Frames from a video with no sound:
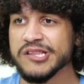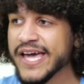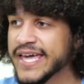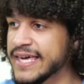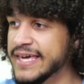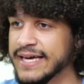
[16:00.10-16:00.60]

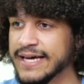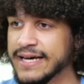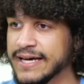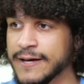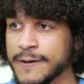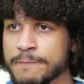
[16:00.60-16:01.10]
like
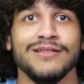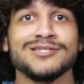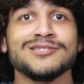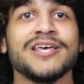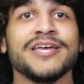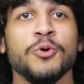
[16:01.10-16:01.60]

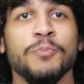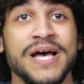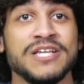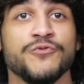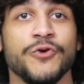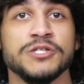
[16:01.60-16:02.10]
your
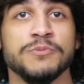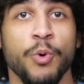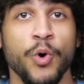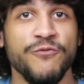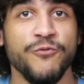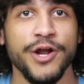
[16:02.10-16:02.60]
best friend's
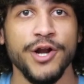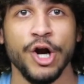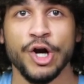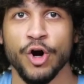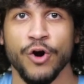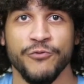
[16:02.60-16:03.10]
boyfriend or
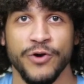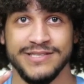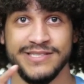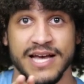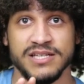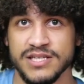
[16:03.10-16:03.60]
girlfriend
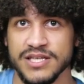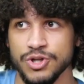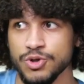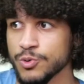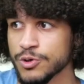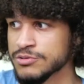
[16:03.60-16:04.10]
texting
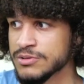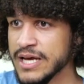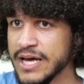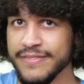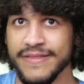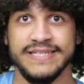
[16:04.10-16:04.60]
you, or
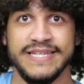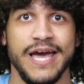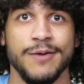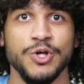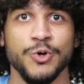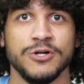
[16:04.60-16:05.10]
they
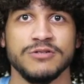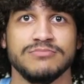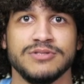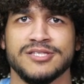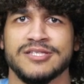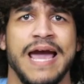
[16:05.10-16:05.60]
DM you or
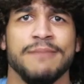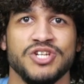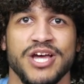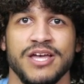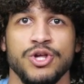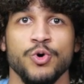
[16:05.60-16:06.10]

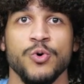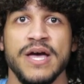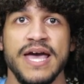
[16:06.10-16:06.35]
Snapchat you,